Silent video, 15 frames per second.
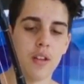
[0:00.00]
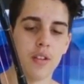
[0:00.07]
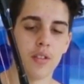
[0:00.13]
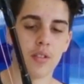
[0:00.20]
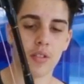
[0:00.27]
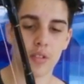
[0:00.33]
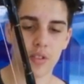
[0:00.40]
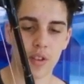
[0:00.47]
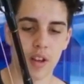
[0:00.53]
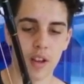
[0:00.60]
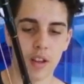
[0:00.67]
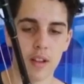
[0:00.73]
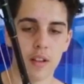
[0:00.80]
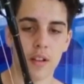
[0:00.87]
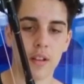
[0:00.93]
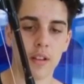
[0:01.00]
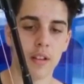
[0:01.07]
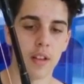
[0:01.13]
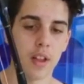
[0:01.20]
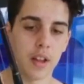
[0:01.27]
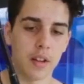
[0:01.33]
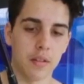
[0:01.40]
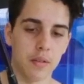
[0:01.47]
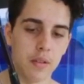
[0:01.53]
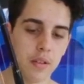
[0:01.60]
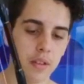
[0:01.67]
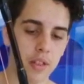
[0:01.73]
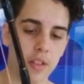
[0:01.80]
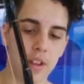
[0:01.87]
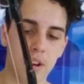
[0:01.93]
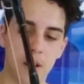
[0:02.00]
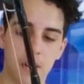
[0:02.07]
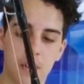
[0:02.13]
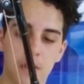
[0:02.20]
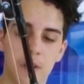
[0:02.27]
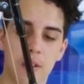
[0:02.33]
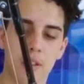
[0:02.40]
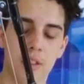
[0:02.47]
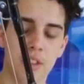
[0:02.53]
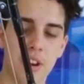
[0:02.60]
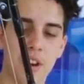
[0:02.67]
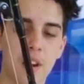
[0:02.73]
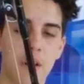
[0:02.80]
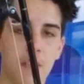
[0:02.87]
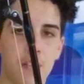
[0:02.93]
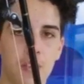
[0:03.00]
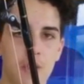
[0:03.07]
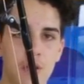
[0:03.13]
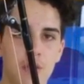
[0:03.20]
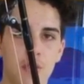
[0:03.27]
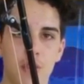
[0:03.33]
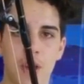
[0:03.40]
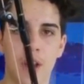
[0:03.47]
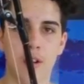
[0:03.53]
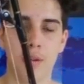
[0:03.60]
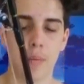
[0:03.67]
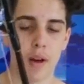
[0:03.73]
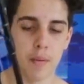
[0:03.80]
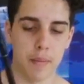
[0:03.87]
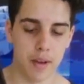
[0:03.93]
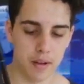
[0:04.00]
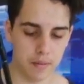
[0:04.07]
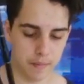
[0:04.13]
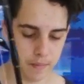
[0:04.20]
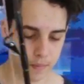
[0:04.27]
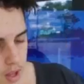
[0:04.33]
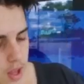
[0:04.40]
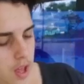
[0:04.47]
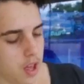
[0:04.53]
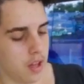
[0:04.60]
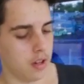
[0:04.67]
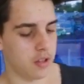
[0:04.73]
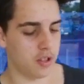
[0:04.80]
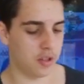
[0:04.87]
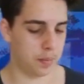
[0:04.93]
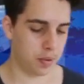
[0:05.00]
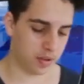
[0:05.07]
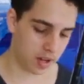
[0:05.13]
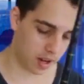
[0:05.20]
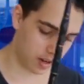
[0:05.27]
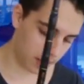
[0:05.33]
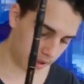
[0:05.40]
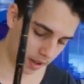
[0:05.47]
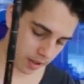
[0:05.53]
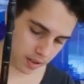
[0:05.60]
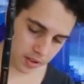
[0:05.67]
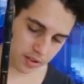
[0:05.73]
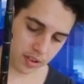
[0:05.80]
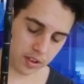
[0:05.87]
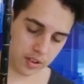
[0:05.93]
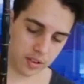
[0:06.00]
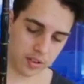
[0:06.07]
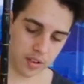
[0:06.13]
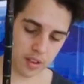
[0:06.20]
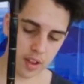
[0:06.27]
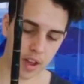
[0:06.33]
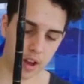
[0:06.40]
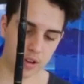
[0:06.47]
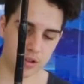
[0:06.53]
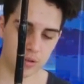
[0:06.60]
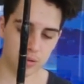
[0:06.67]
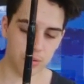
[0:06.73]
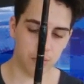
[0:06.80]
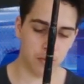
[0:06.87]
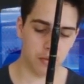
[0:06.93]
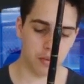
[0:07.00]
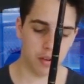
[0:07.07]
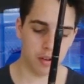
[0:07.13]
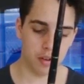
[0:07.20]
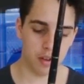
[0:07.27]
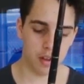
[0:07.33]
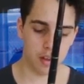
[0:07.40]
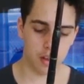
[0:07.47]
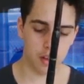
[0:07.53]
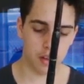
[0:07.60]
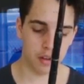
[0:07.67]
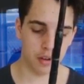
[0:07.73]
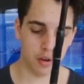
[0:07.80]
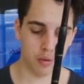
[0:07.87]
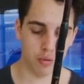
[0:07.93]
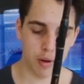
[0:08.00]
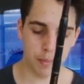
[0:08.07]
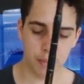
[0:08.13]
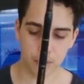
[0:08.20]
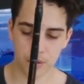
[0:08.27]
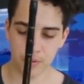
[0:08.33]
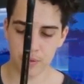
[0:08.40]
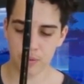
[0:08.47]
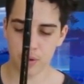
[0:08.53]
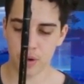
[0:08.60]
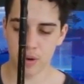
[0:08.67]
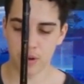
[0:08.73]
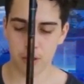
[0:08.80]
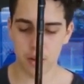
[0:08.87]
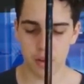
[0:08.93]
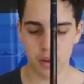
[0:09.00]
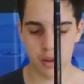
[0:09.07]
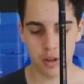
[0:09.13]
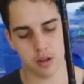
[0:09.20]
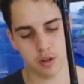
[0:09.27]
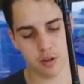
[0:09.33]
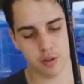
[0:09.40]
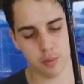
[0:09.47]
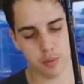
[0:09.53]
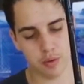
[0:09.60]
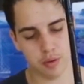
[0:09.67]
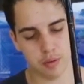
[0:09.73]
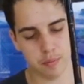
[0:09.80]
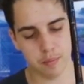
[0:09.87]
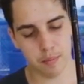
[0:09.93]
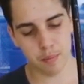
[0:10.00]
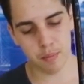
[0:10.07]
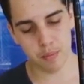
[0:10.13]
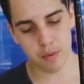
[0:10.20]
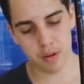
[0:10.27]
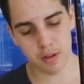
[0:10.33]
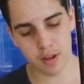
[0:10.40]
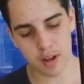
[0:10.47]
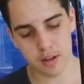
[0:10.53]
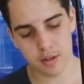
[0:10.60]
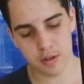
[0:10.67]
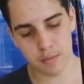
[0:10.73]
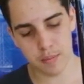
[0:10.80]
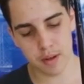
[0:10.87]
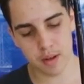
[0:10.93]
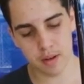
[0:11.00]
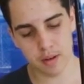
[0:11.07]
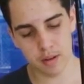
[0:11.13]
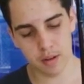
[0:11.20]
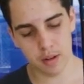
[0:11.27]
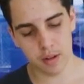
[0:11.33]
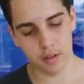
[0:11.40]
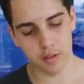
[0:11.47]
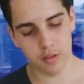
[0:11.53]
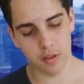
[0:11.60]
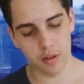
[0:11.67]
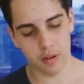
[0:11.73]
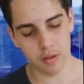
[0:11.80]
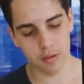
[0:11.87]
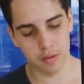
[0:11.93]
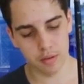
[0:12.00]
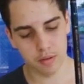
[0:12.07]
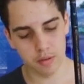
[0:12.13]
is, say, thin enough to use your handlebar mount, and just pretending that this is the actual grip of the rod, you just want to attach your mount like so,